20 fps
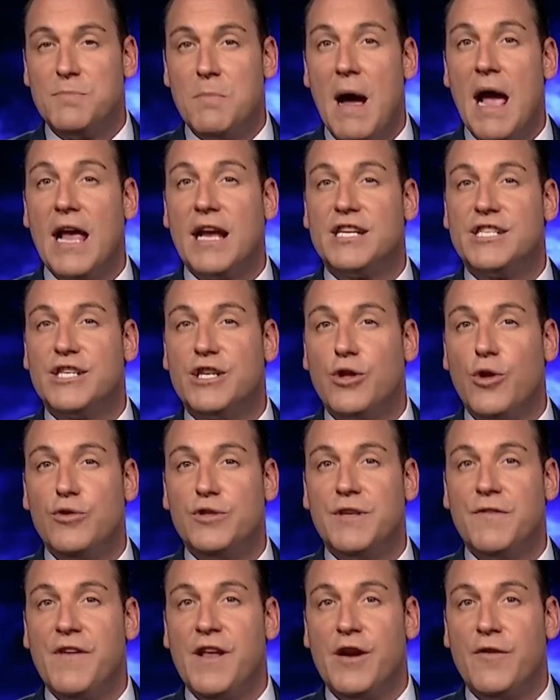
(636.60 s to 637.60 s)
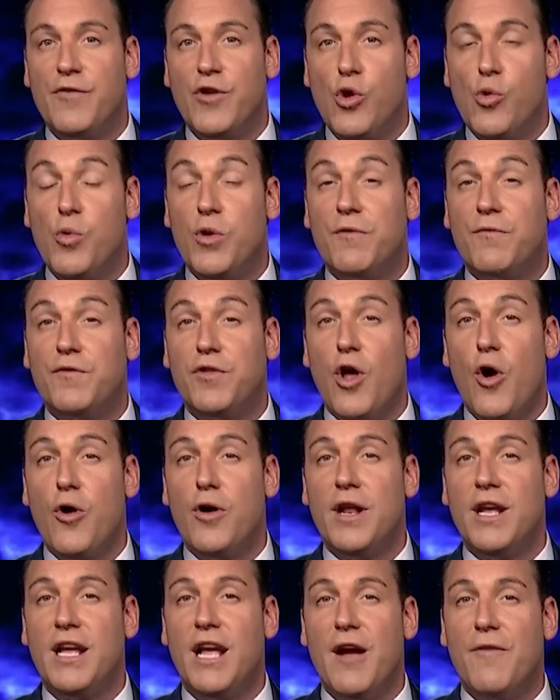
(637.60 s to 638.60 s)
my exclusive interview with
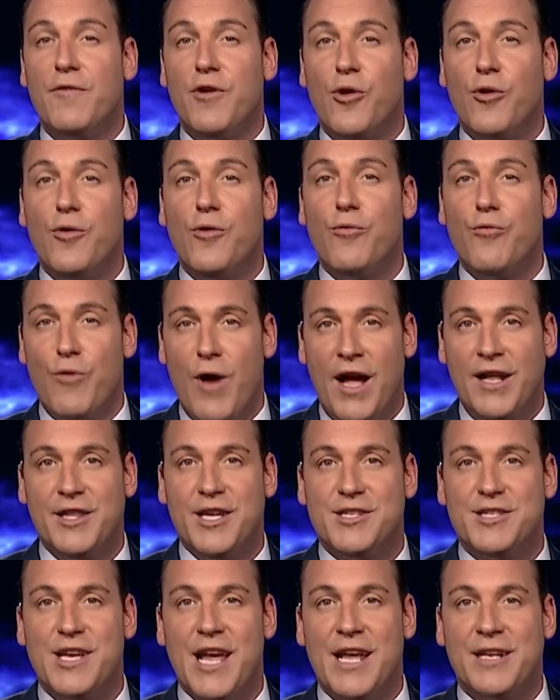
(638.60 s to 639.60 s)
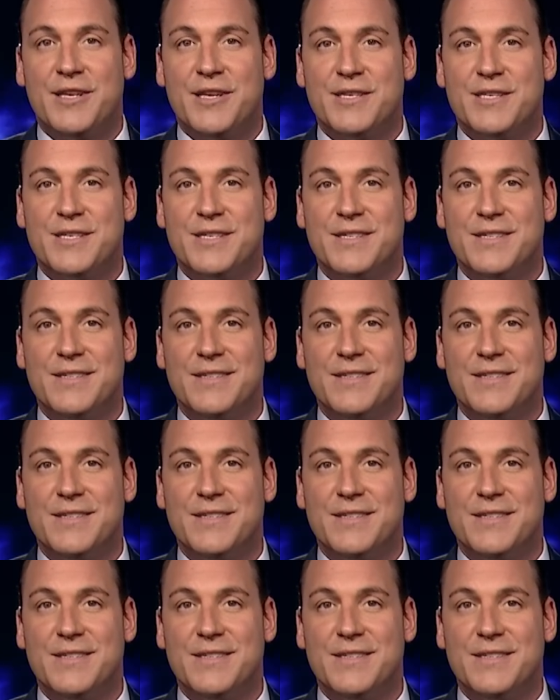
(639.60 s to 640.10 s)
Florida Governor Ron DeSantis.